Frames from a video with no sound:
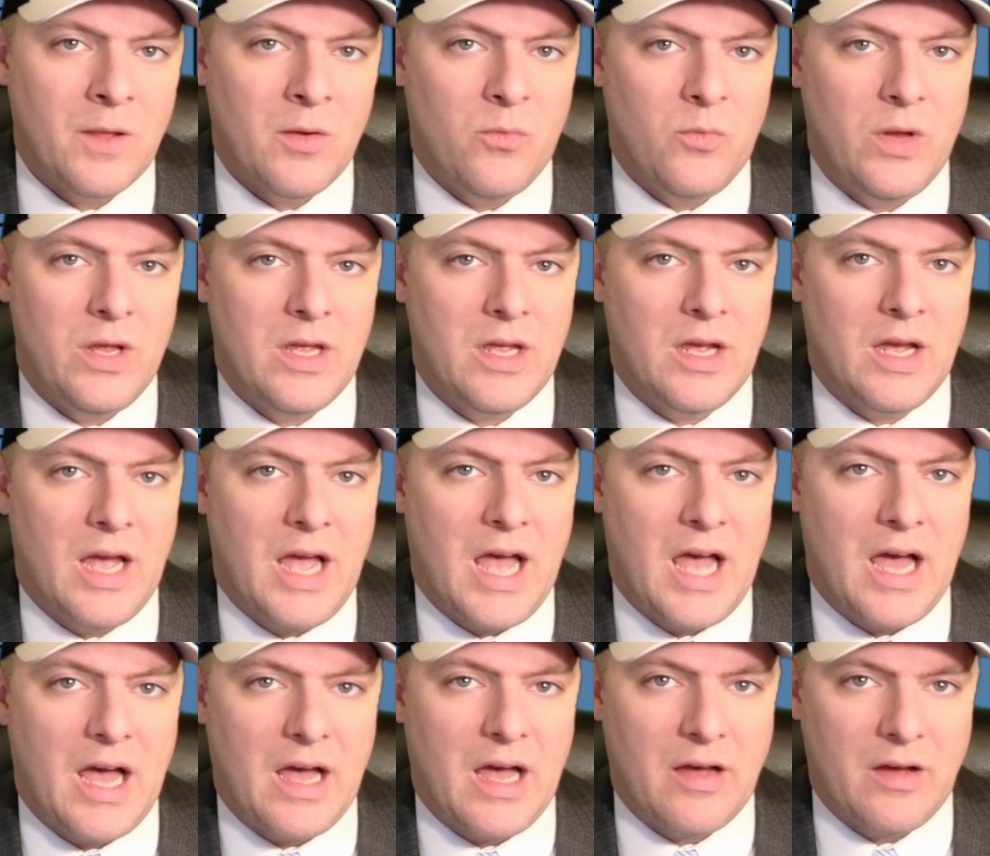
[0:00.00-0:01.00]
We
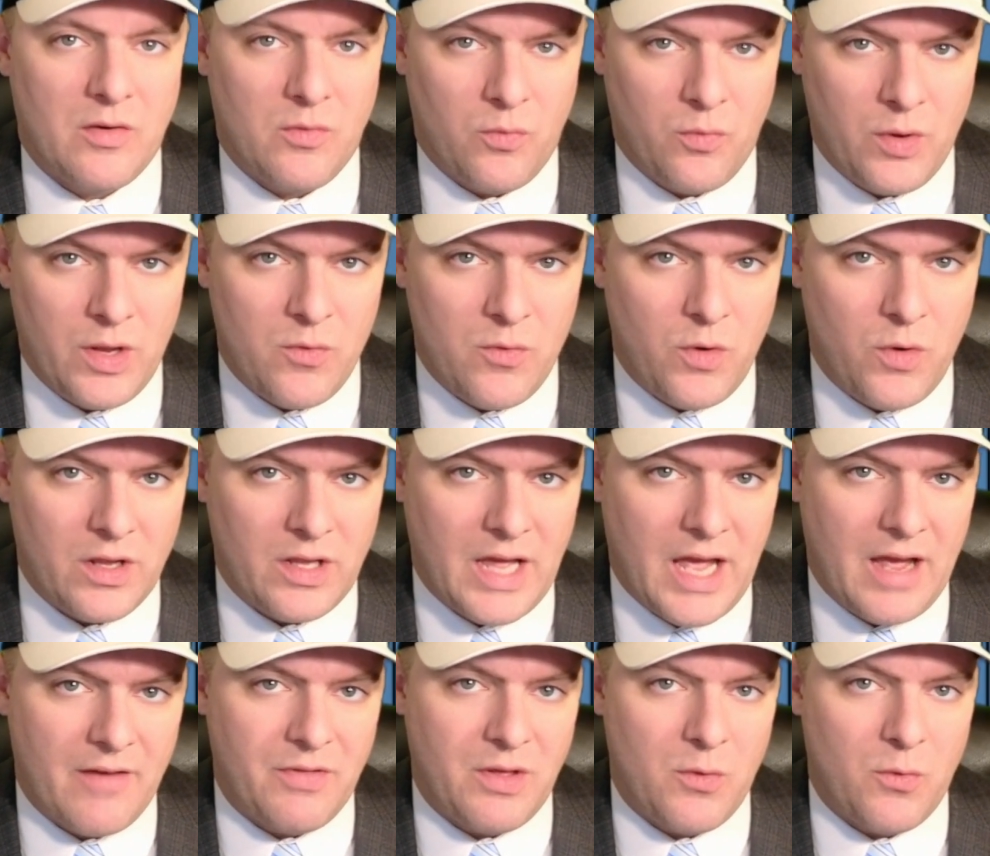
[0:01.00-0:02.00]
ha- we will
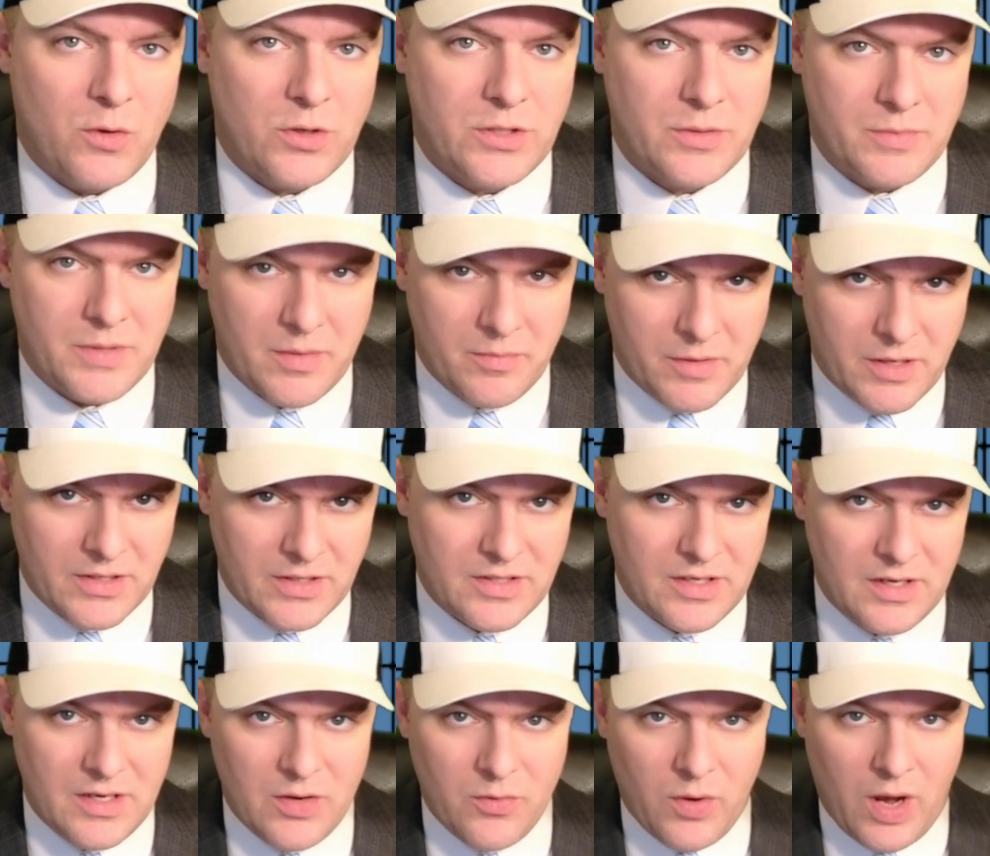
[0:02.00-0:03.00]
have the worship team
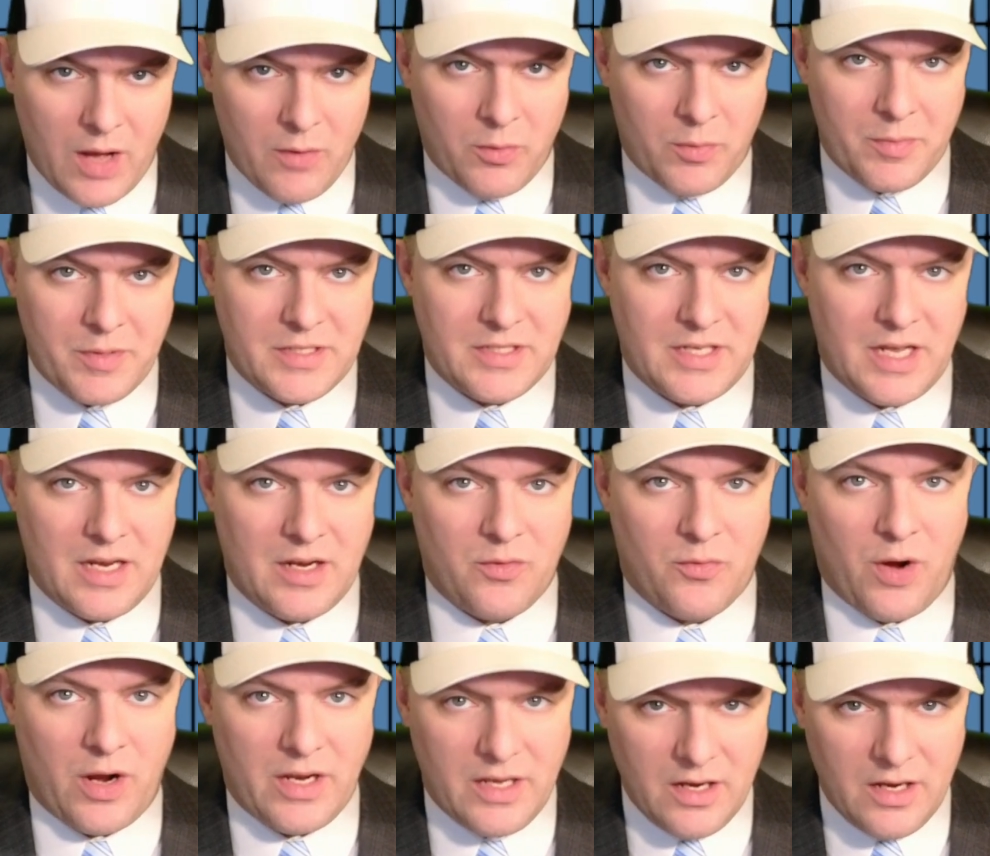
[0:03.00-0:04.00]
continue. I will be standing
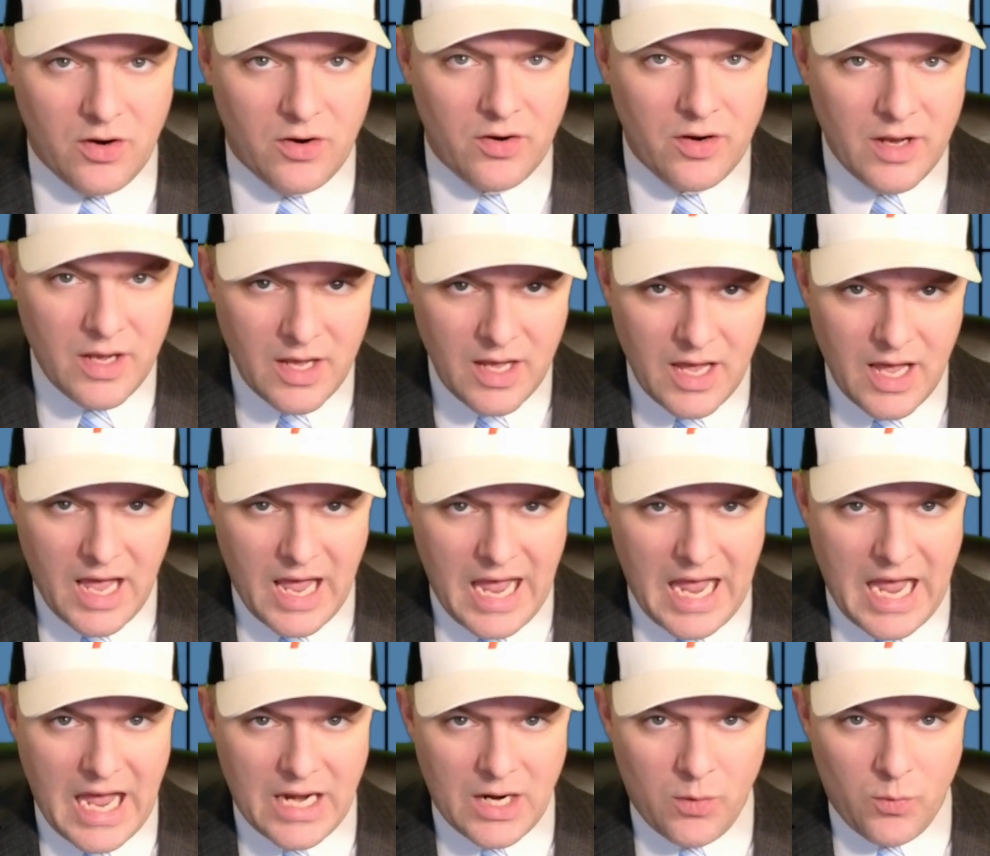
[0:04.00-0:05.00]
right here,
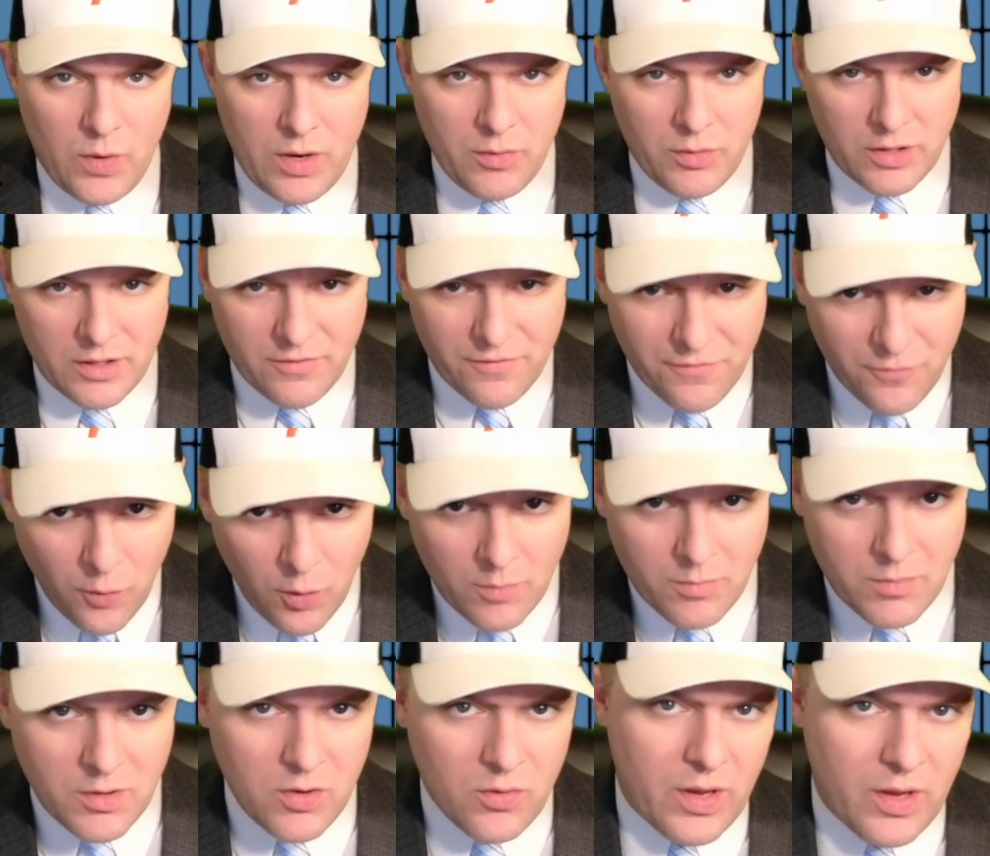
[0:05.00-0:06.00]
and we will inform
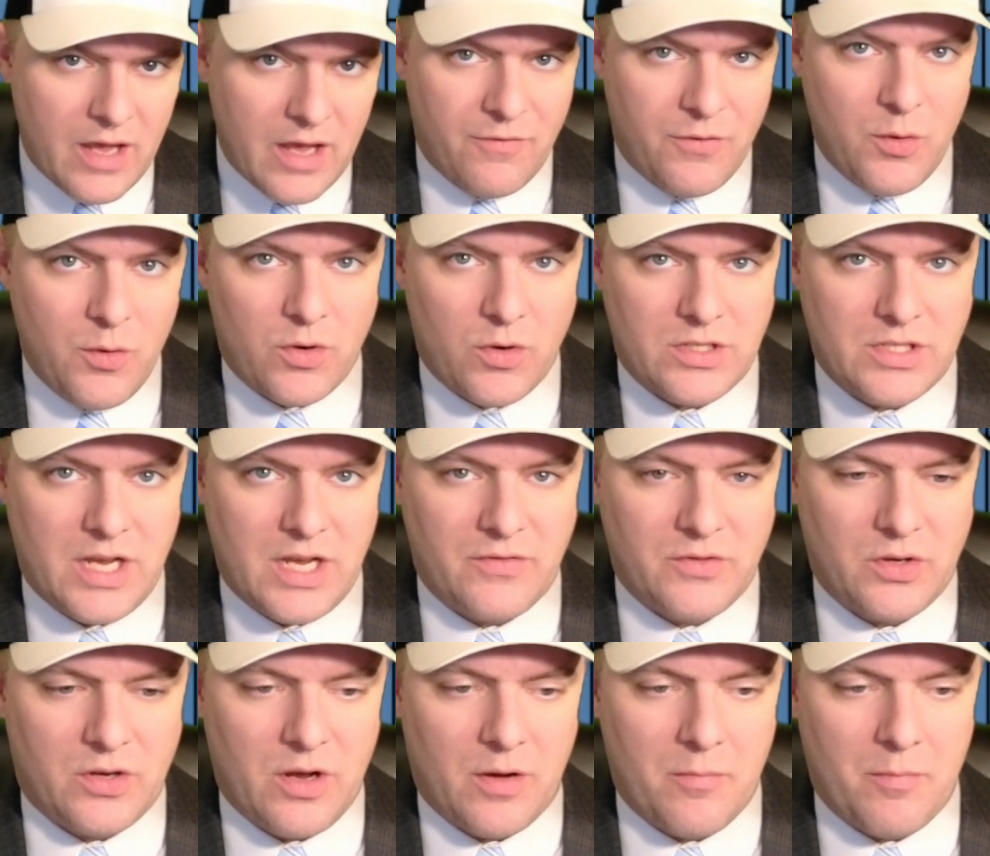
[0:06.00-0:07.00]
you if you are safe
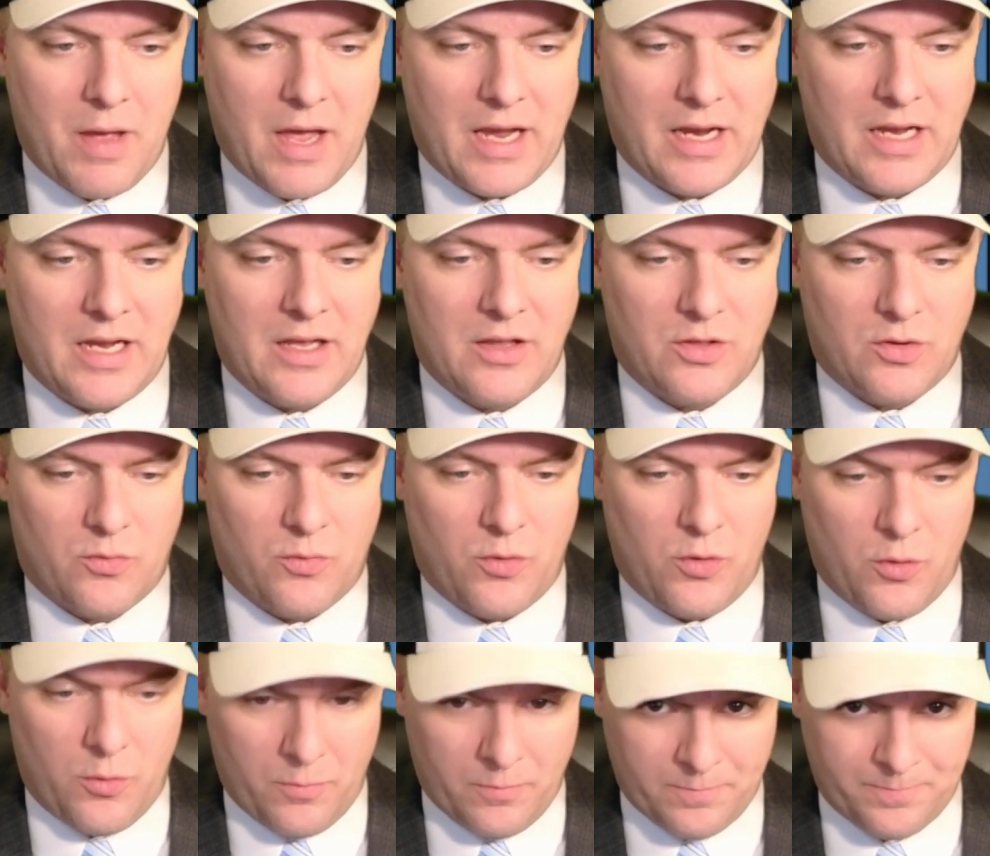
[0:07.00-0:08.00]
to come back in the
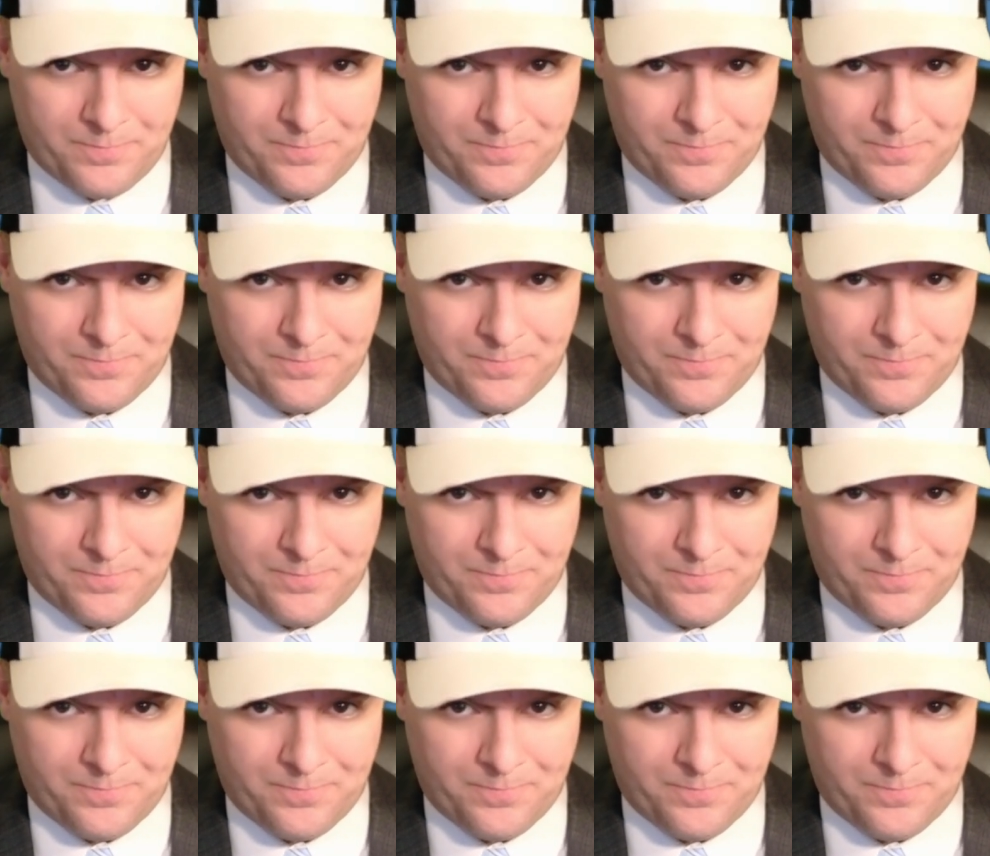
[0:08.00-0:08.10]
room."